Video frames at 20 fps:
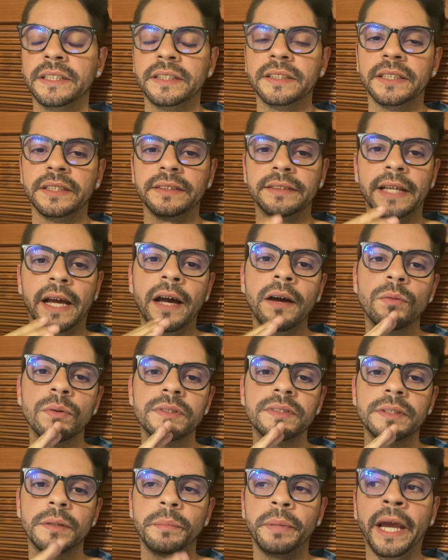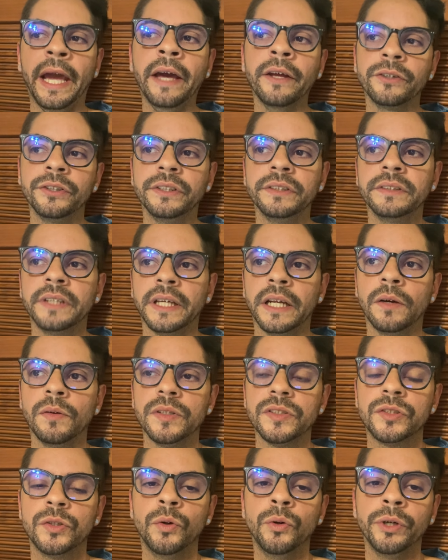And that was the pattern that I
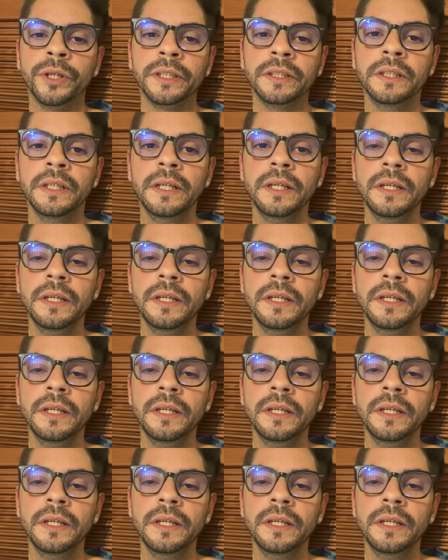was going.